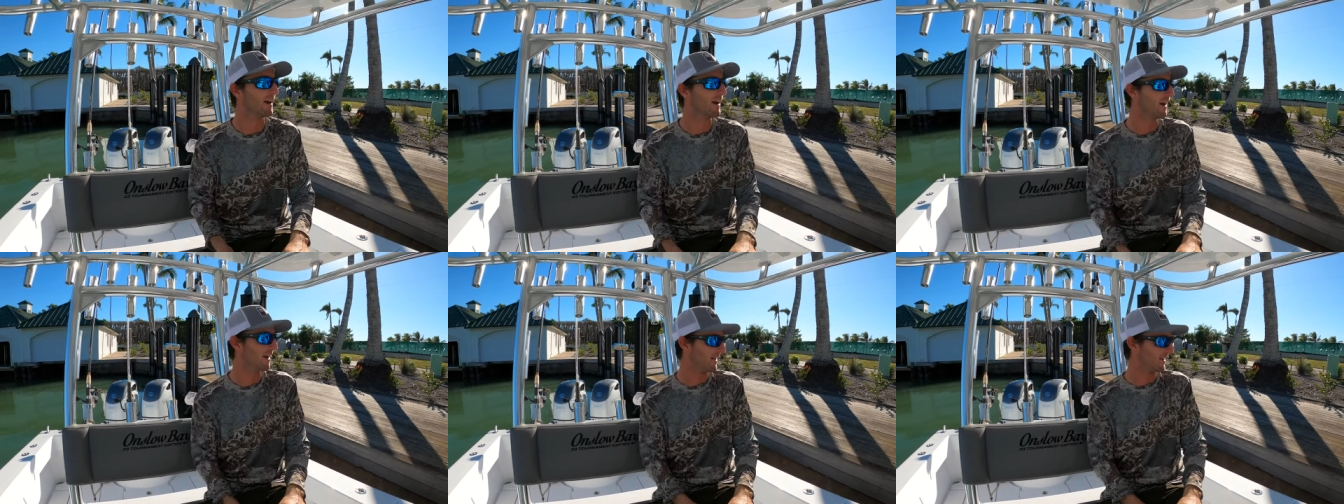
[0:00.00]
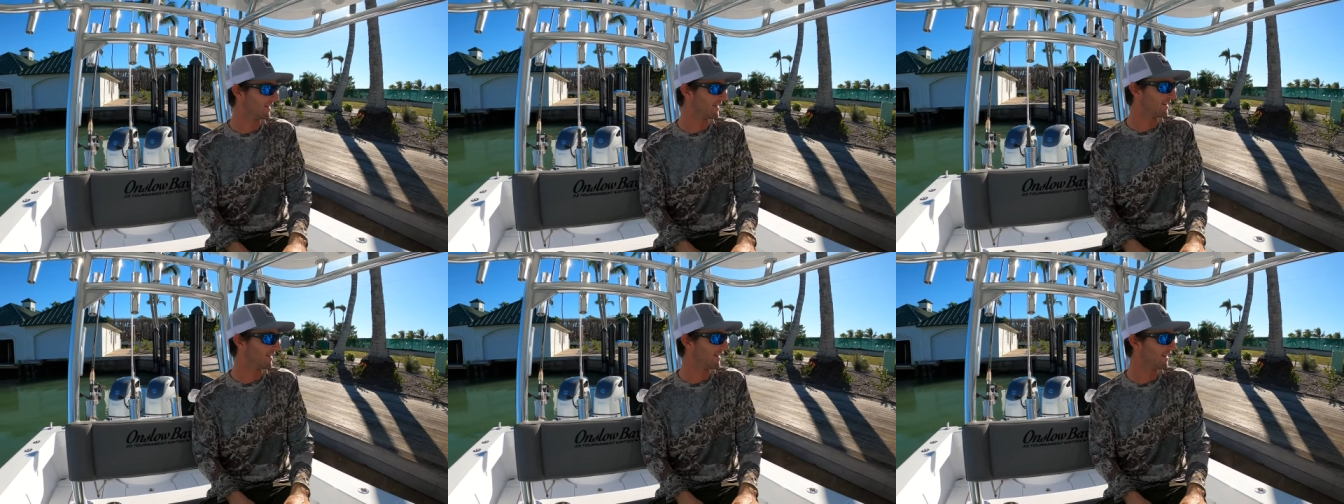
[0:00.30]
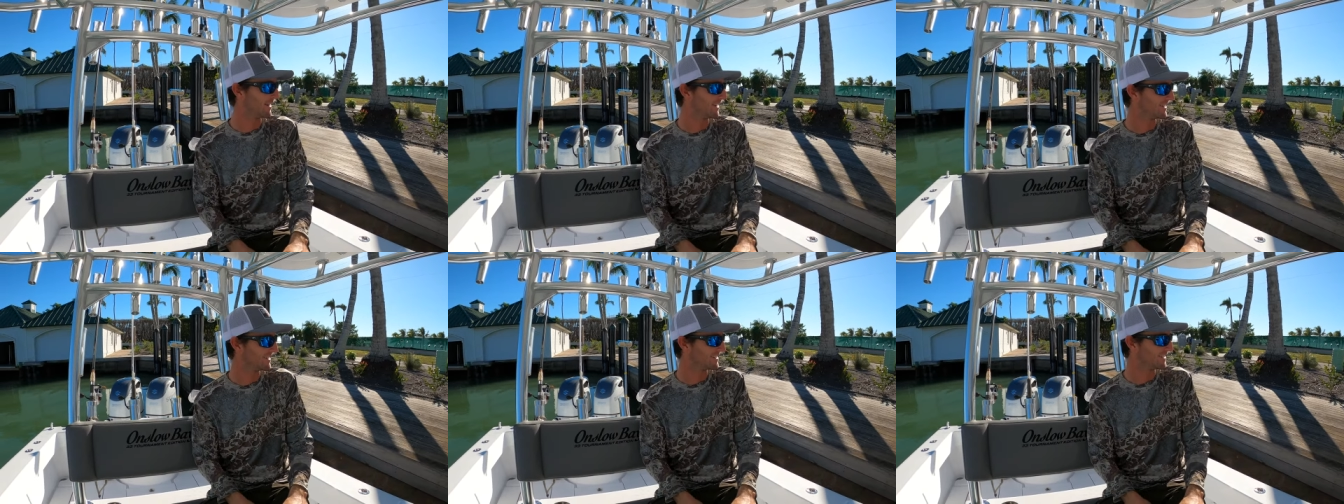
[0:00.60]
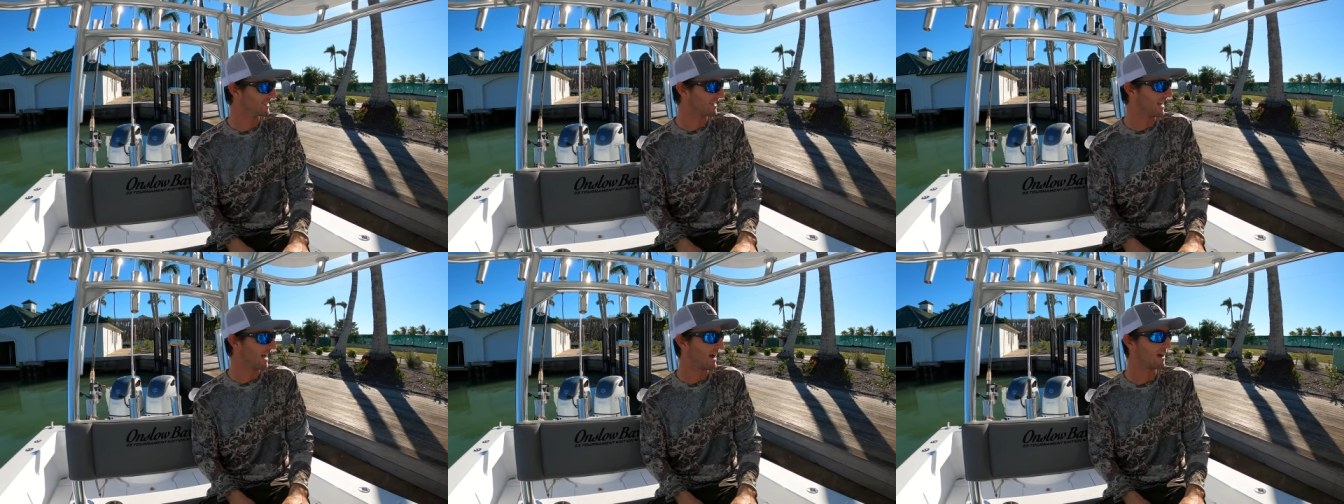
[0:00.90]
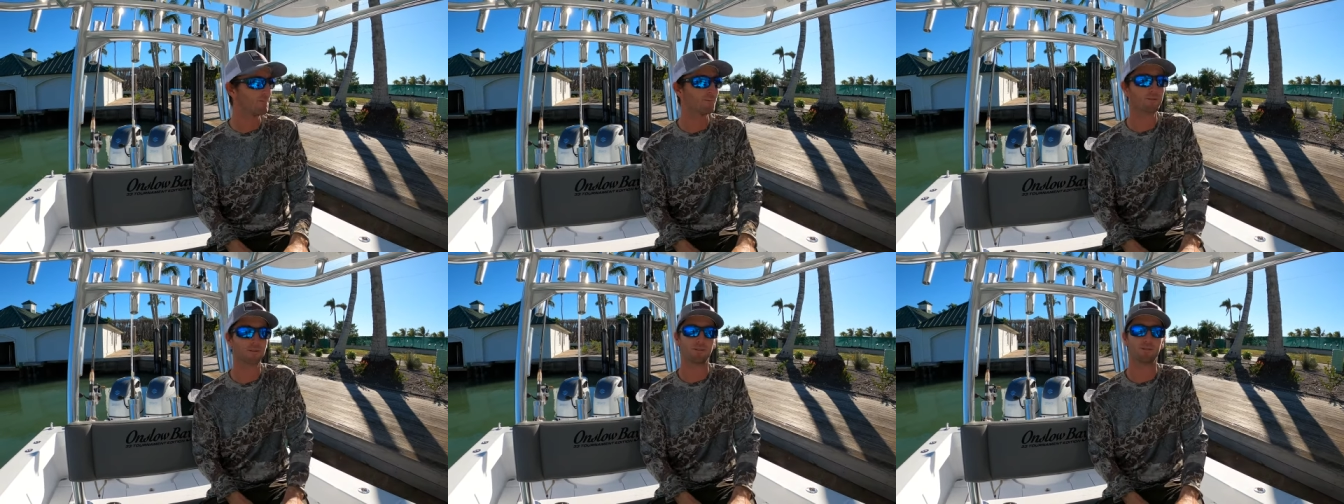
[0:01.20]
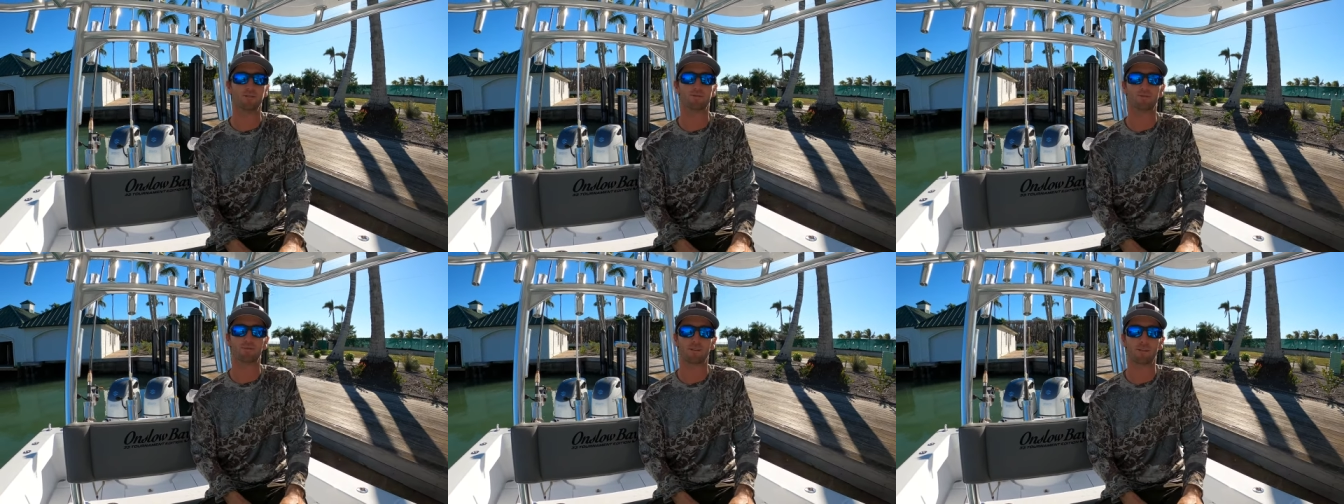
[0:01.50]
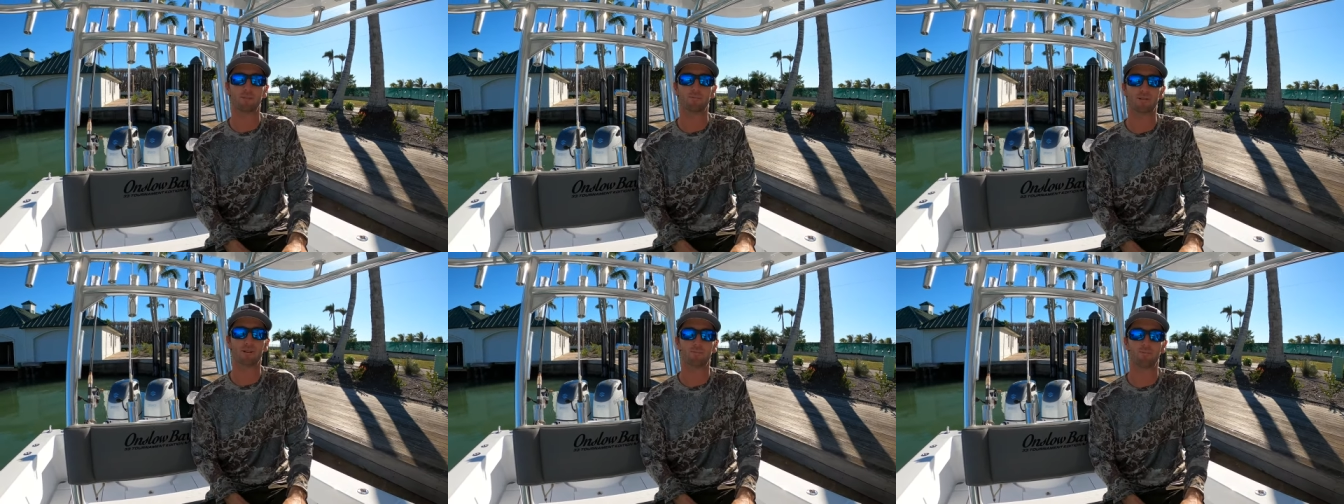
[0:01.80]
and uh, it is an absolute
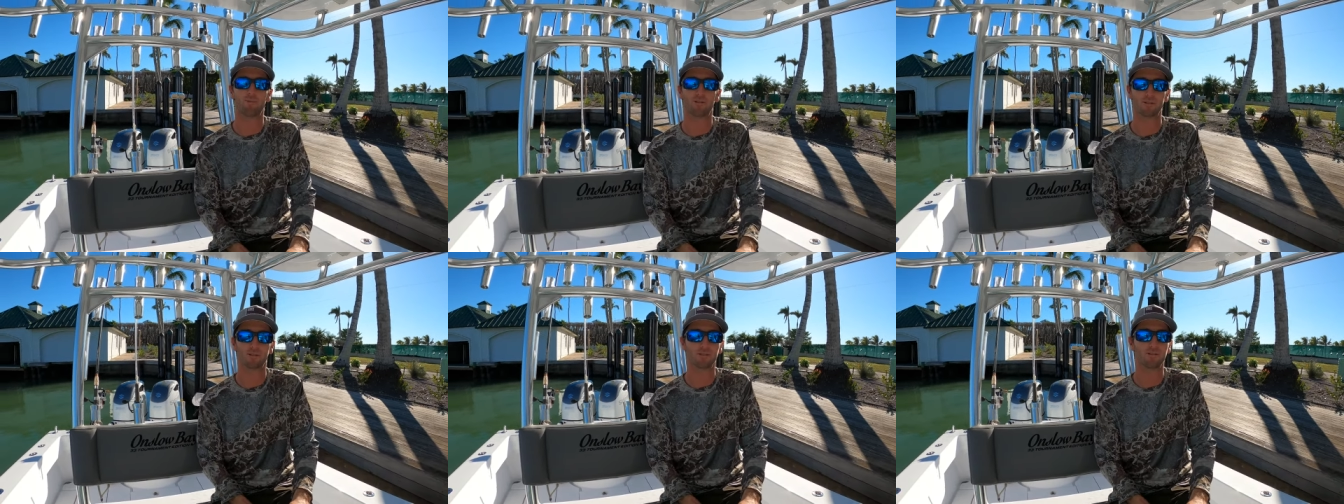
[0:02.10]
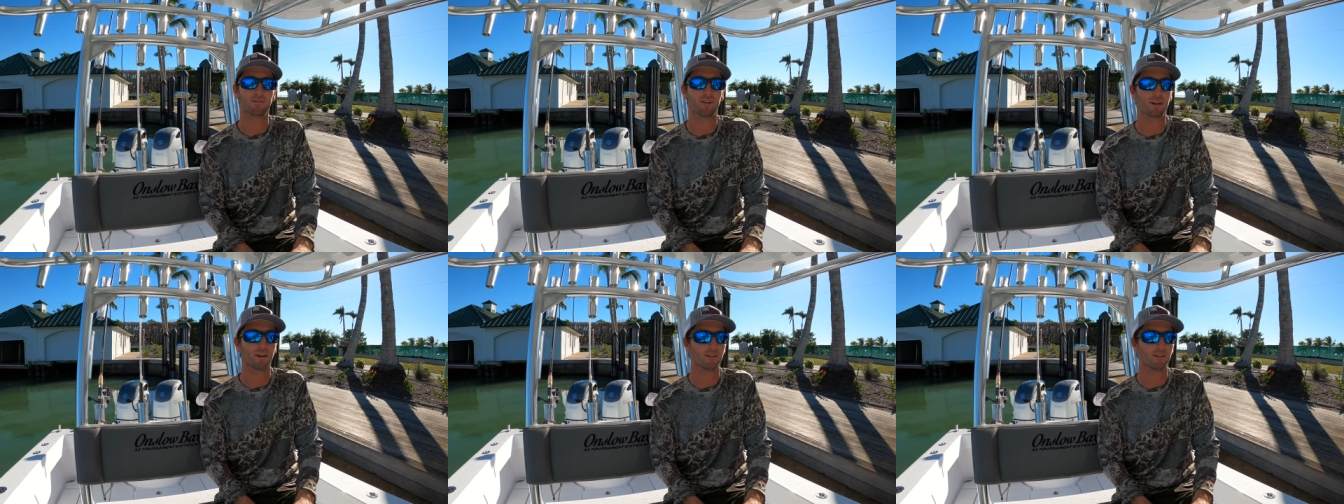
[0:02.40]
dream come true.